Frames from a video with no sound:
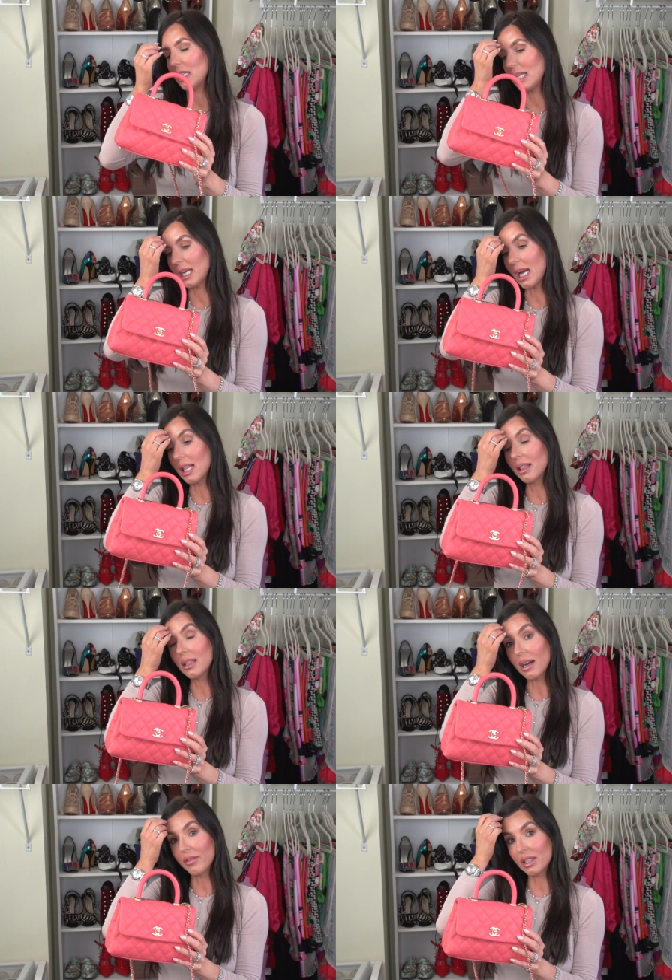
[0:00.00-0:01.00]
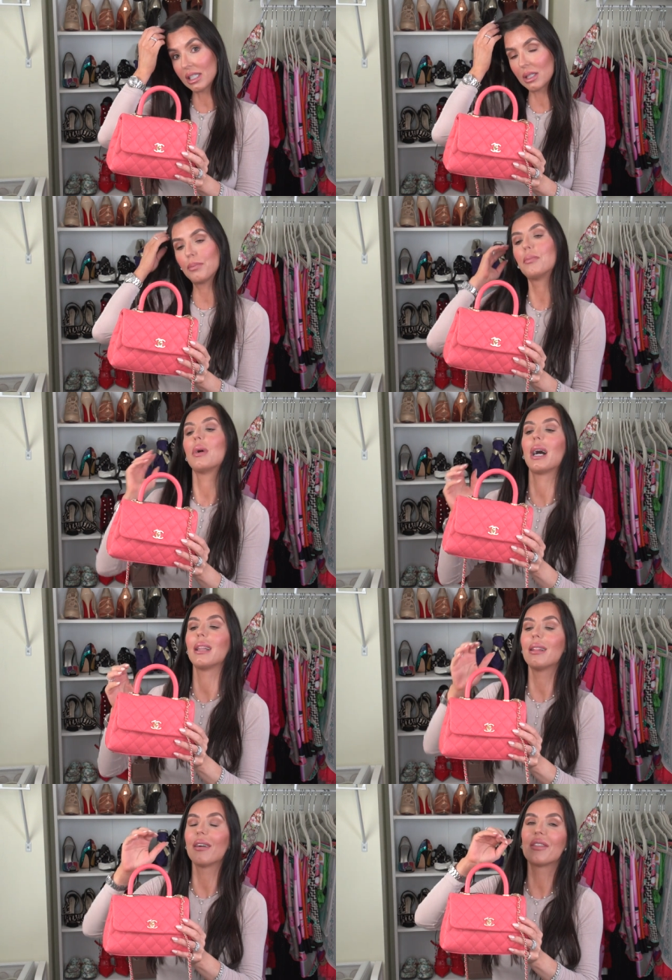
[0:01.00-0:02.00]
Like, I love this, I
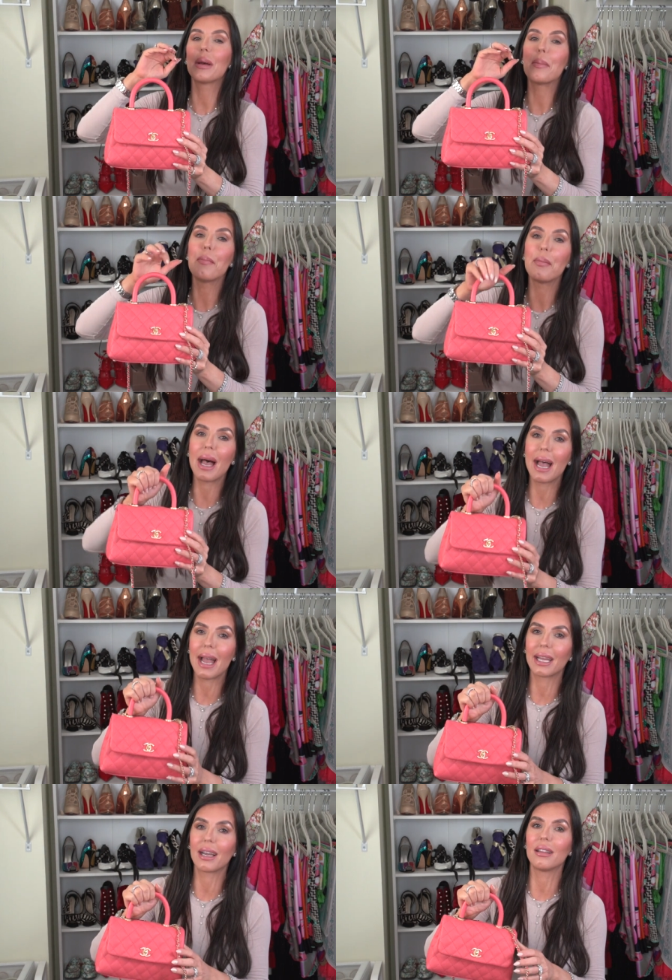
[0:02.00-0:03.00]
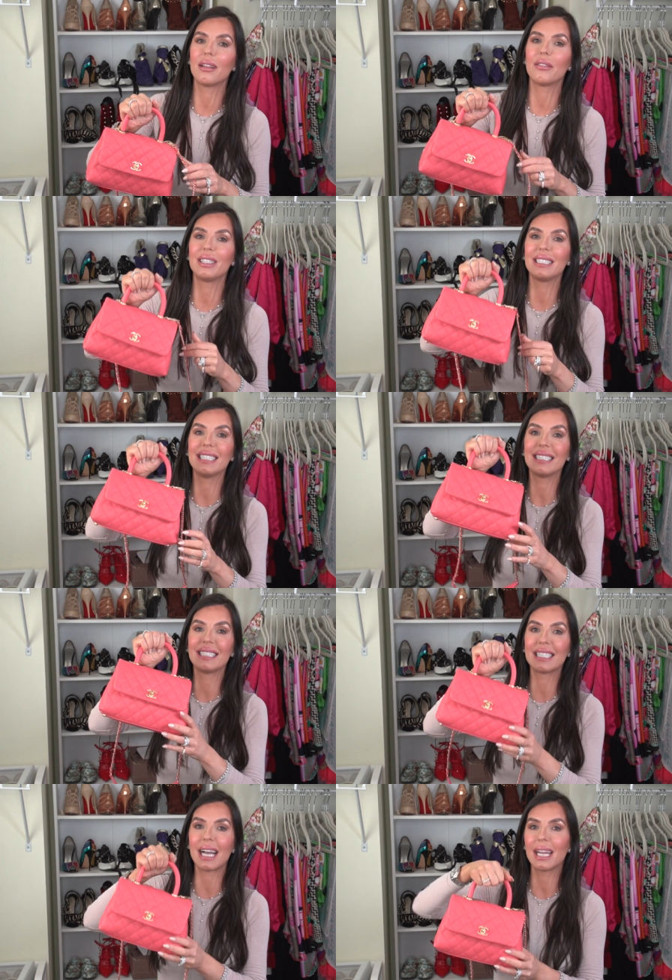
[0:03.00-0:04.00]
love the bag, I love the
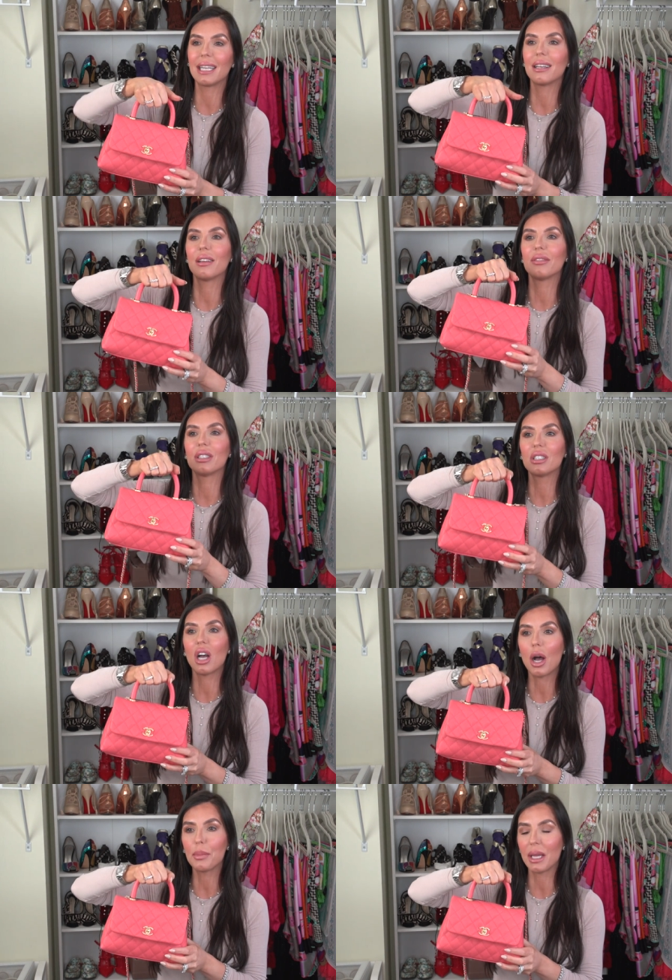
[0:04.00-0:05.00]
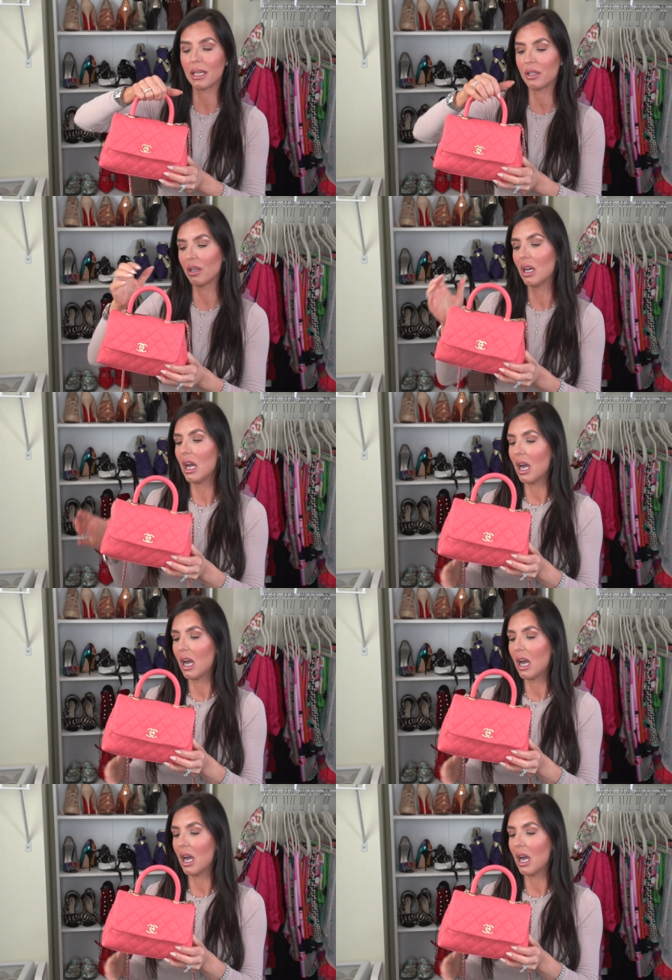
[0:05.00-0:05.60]
design, I love the top handle,